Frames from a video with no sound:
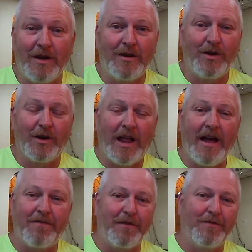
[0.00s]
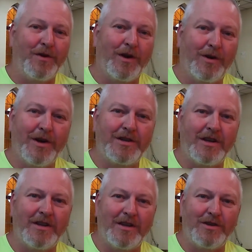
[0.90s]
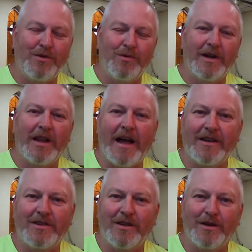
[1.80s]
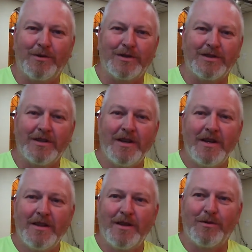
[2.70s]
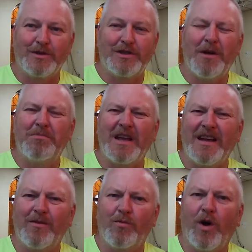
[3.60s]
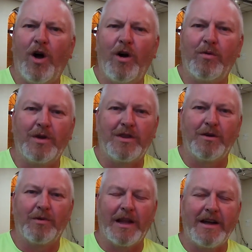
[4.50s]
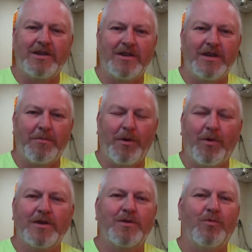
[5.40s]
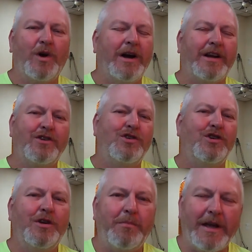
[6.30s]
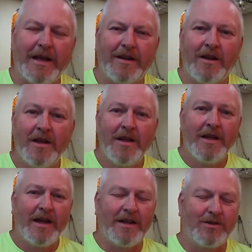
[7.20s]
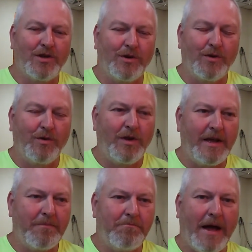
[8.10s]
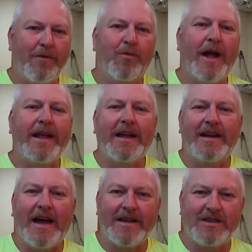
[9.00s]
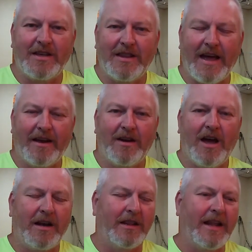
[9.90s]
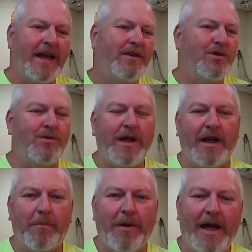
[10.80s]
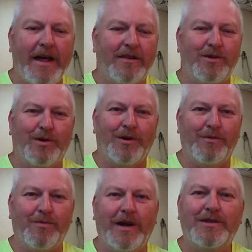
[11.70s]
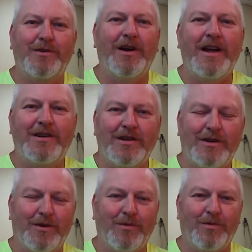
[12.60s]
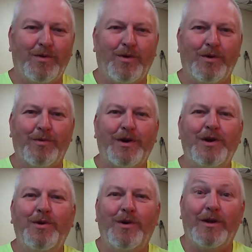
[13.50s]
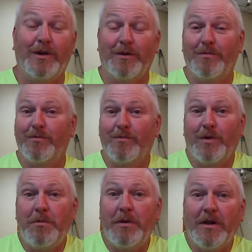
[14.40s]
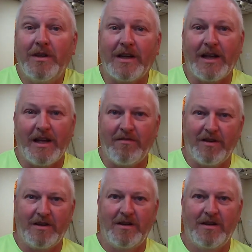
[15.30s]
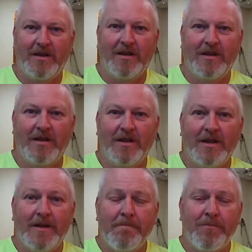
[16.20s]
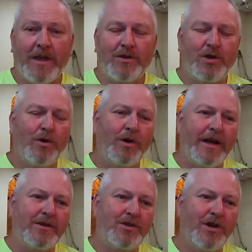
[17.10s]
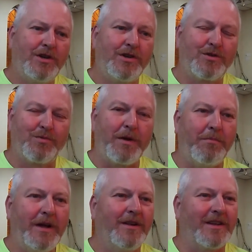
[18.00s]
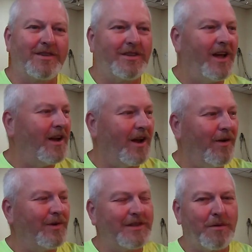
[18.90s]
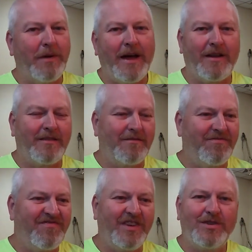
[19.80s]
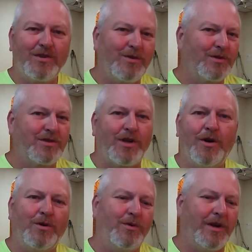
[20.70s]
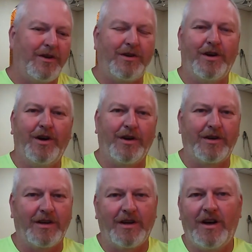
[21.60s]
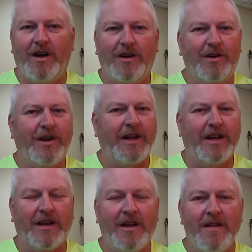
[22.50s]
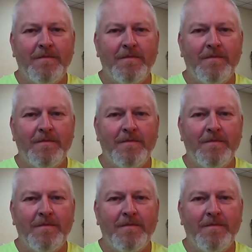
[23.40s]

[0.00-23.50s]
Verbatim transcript: in your life, if you're a Christian, that you realized that there was there was something wrong with your relationship. It wasn't where it should be, and and so by recognizing that, God led you down a path toward restoration or or renewal or rebuilding even. And so, as churches rebuild, it's not always about physical stone and dirt and concrete. And